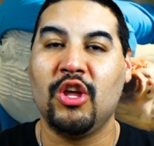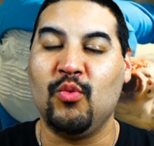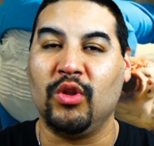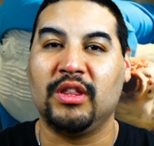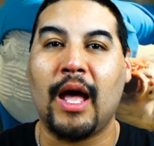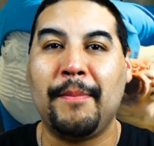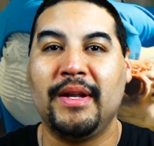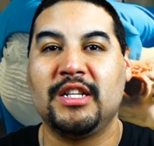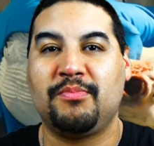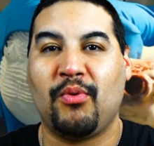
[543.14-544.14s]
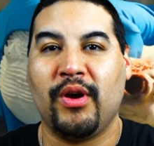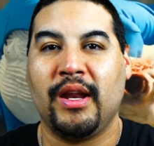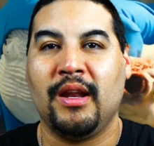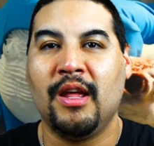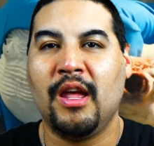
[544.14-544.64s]
You will not be
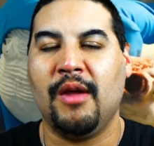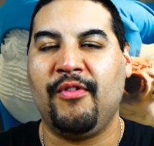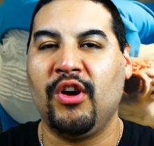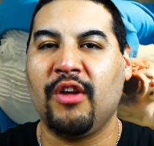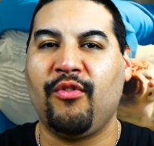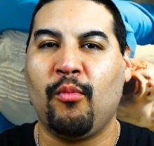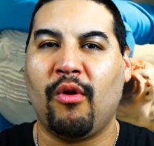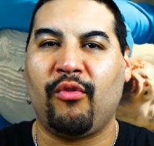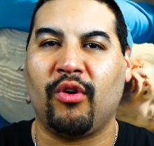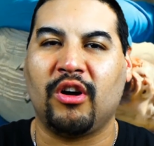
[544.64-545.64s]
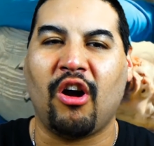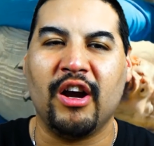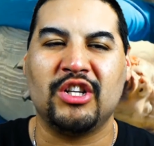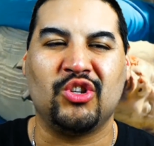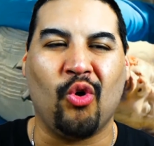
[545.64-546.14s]
disappointed. If you're looking for more for a
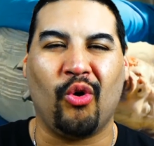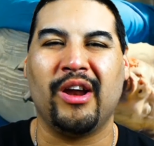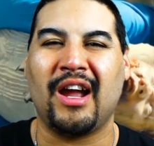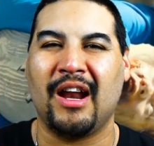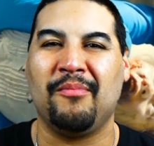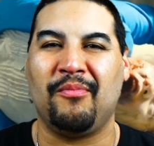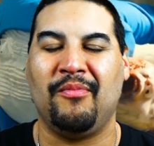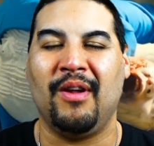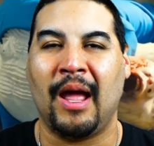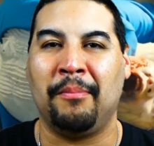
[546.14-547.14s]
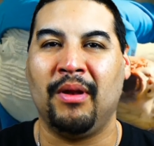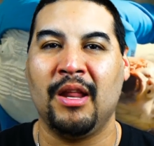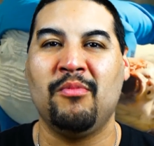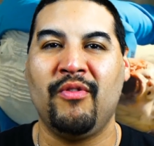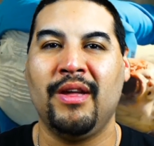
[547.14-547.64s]
carnage, gory kind of like bloody
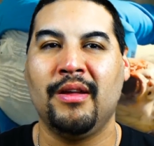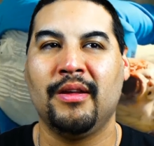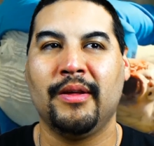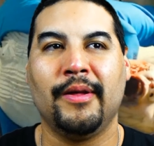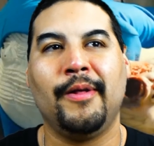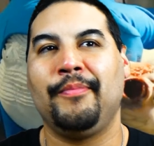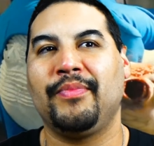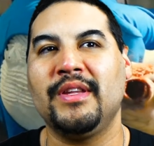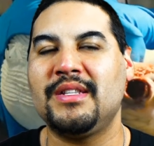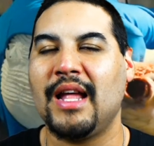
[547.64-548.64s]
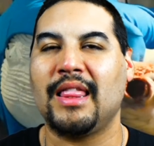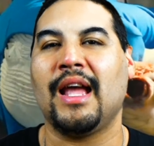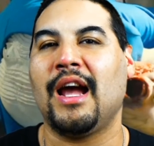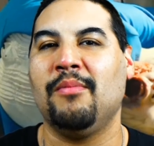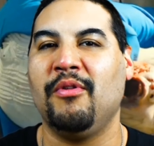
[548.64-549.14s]
movie, this is not that
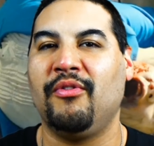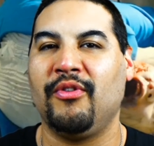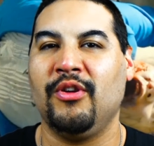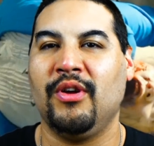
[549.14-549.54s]
kind of movie for you.